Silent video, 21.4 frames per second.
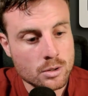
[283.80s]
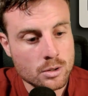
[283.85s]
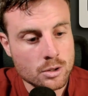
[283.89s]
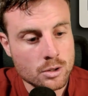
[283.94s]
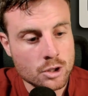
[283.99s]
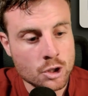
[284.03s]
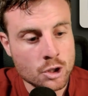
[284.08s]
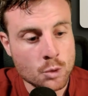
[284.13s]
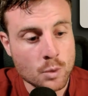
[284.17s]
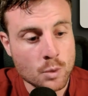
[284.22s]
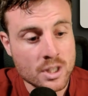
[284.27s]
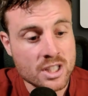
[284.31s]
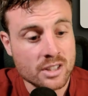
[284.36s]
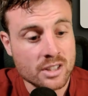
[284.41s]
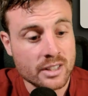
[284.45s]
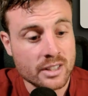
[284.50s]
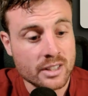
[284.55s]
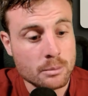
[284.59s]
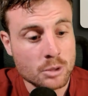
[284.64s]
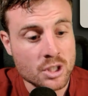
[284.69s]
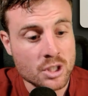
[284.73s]
You want to
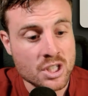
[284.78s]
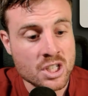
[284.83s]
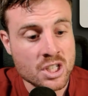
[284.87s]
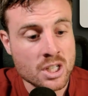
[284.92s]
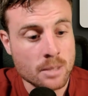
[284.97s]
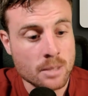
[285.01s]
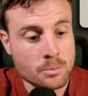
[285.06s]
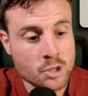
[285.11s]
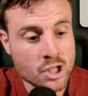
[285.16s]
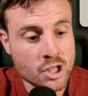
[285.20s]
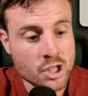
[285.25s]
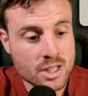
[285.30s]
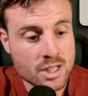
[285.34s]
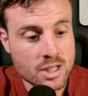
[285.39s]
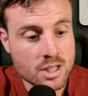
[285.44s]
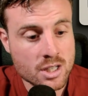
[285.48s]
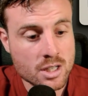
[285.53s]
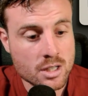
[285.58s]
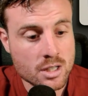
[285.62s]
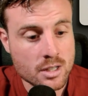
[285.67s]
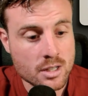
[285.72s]
label
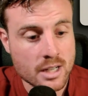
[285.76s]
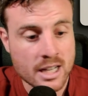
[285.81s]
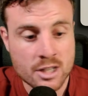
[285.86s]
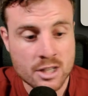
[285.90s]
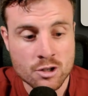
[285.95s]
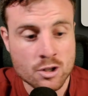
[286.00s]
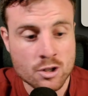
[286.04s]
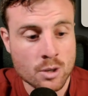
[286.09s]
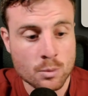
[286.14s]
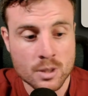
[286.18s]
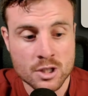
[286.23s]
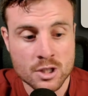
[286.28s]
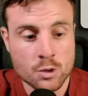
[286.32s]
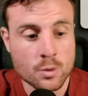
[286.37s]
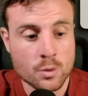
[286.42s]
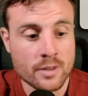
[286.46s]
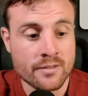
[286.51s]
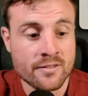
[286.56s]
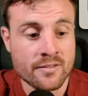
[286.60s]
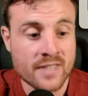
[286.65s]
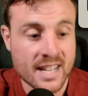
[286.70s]
assumptions, and you don't want to
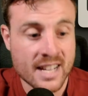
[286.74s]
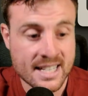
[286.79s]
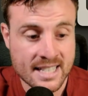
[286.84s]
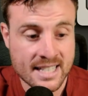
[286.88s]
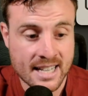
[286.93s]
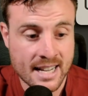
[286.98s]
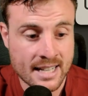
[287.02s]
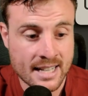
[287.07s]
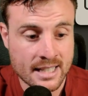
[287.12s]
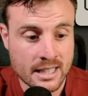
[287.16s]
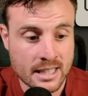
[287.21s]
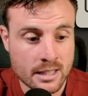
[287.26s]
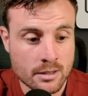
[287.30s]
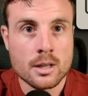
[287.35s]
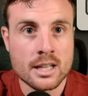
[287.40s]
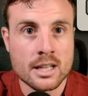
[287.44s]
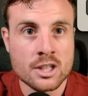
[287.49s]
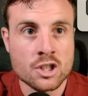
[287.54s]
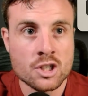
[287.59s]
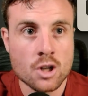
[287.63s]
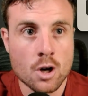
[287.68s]
invent any.
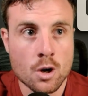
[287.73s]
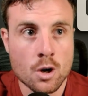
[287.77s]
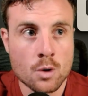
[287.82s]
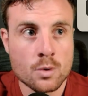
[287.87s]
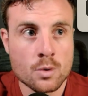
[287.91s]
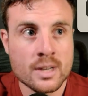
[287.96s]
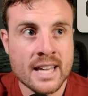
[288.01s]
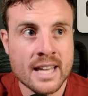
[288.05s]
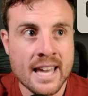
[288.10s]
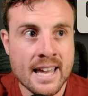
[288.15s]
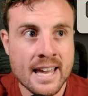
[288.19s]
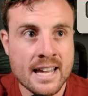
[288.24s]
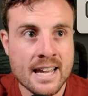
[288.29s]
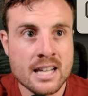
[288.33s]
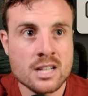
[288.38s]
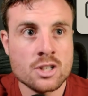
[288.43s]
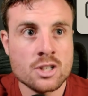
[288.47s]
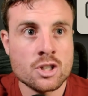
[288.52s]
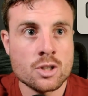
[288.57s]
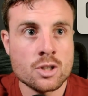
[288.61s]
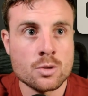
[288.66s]
It's okay
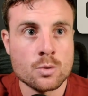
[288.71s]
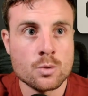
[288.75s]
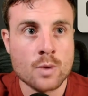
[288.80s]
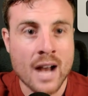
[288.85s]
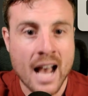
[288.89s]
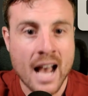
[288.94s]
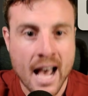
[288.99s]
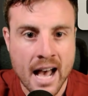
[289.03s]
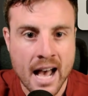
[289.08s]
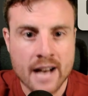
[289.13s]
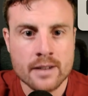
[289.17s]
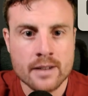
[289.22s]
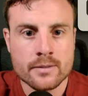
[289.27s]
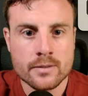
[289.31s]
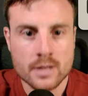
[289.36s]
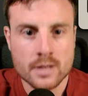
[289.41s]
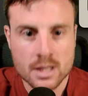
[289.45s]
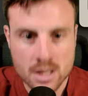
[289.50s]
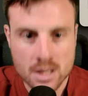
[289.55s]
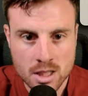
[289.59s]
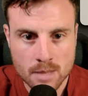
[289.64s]
to have
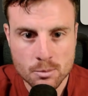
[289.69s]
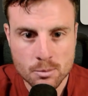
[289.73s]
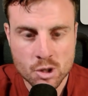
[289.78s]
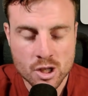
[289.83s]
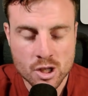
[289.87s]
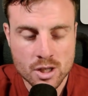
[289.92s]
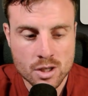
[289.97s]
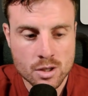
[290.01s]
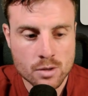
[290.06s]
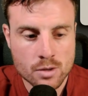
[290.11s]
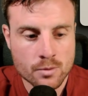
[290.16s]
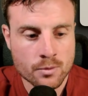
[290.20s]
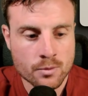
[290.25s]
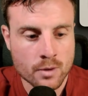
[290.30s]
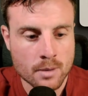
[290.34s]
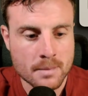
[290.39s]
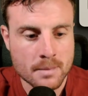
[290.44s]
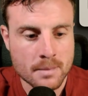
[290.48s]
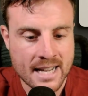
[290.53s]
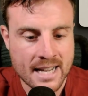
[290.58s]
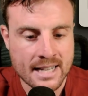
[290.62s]
assumptions
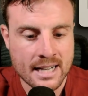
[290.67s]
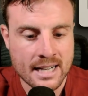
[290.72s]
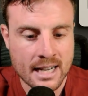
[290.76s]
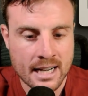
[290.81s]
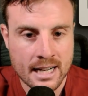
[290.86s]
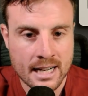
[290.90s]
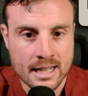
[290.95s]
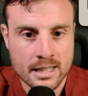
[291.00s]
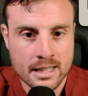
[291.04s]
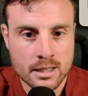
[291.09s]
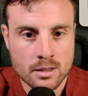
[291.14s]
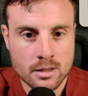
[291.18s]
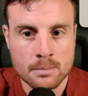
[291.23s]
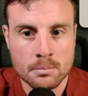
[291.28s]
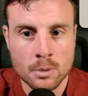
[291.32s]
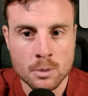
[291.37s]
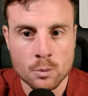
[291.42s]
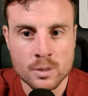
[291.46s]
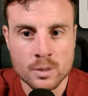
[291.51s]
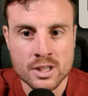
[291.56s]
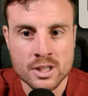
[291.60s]
from AI,
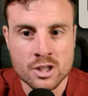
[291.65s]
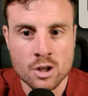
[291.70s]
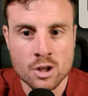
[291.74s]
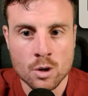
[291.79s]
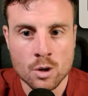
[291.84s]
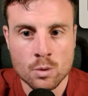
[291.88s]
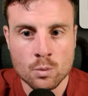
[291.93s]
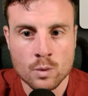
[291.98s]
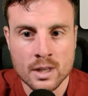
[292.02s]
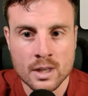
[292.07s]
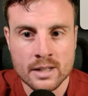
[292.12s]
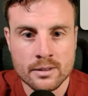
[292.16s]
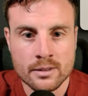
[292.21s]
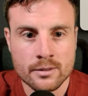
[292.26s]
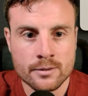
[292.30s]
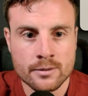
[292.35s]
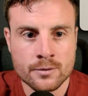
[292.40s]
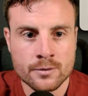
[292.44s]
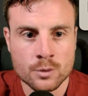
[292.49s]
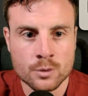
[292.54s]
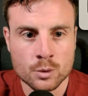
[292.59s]
but we don't want it
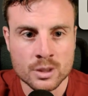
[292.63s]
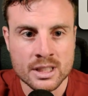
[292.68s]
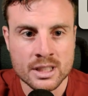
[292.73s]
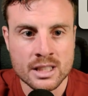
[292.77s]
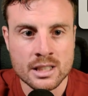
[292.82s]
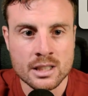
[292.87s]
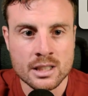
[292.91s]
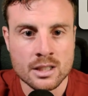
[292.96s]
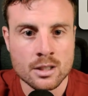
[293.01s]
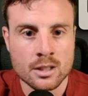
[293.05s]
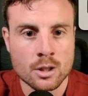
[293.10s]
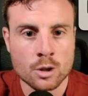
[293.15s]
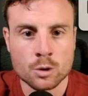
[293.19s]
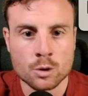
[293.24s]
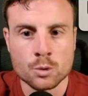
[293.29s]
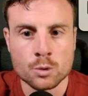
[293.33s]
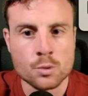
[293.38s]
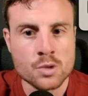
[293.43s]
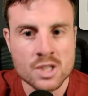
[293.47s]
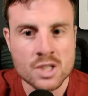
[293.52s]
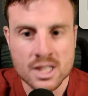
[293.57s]
fully
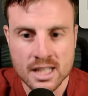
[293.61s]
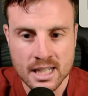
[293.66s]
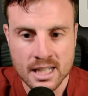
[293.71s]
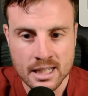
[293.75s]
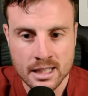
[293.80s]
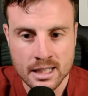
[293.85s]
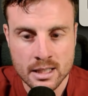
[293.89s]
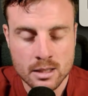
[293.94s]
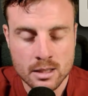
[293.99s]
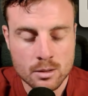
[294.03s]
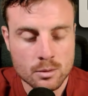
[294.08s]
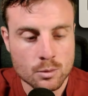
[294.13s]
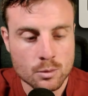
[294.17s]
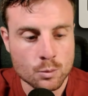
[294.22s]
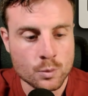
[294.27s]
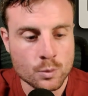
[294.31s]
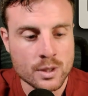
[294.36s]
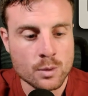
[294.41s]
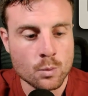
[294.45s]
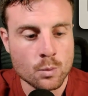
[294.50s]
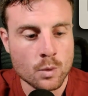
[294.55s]
hallucinating.
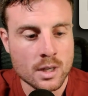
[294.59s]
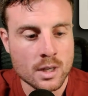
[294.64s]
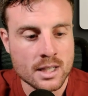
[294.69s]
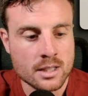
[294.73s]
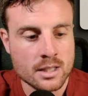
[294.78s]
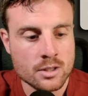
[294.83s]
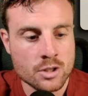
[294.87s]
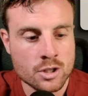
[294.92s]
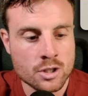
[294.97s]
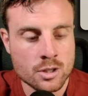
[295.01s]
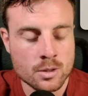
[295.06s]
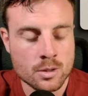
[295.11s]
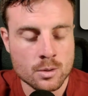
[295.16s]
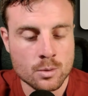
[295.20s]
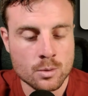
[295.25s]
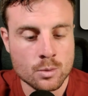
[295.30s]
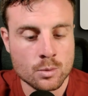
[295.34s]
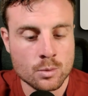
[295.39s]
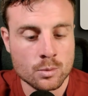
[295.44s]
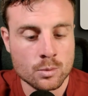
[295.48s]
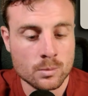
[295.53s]
We want it
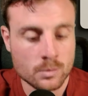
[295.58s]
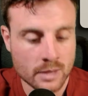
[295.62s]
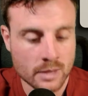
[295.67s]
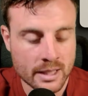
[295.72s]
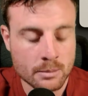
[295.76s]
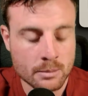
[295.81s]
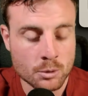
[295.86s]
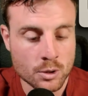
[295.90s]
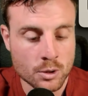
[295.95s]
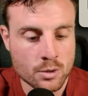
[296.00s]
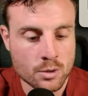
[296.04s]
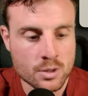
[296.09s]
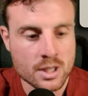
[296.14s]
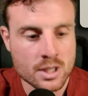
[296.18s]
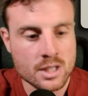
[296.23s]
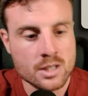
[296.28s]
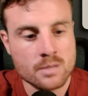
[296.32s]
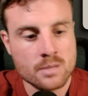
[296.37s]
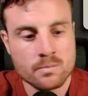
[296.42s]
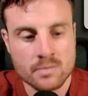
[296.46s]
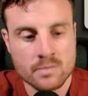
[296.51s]
to label those
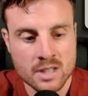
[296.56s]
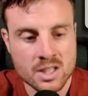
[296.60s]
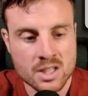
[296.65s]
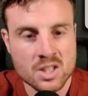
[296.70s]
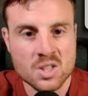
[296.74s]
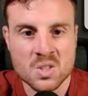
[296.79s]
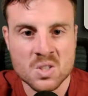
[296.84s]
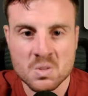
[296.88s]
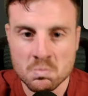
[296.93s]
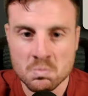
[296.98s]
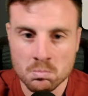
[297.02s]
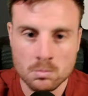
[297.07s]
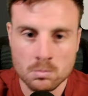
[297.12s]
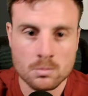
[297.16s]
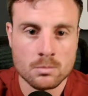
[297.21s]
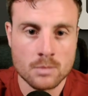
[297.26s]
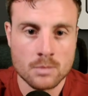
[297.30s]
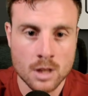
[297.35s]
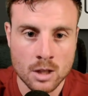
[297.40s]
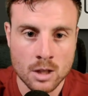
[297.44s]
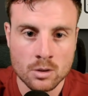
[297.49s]
as this is
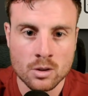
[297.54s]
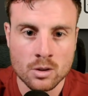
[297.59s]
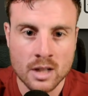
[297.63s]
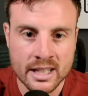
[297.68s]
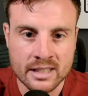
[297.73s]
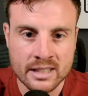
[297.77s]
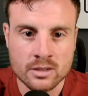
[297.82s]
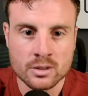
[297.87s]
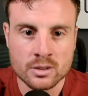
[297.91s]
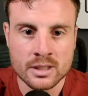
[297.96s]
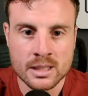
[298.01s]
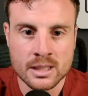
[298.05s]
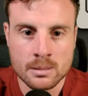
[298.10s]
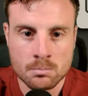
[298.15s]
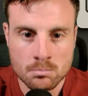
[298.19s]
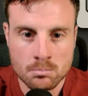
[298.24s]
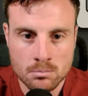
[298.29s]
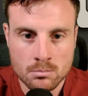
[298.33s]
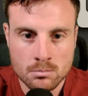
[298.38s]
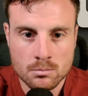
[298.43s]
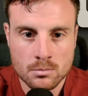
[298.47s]
a likely
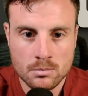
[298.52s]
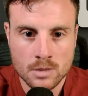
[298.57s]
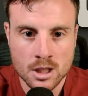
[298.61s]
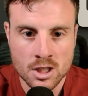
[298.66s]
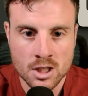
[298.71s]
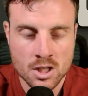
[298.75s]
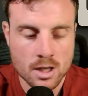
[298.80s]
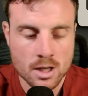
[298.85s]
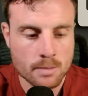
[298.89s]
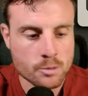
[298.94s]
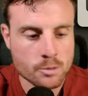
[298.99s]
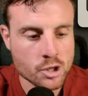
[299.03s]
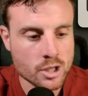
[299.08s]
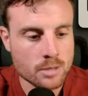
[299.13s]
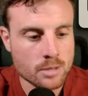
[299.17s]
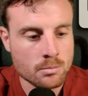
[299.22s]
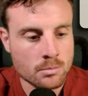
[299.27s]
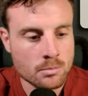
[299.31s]
assumption.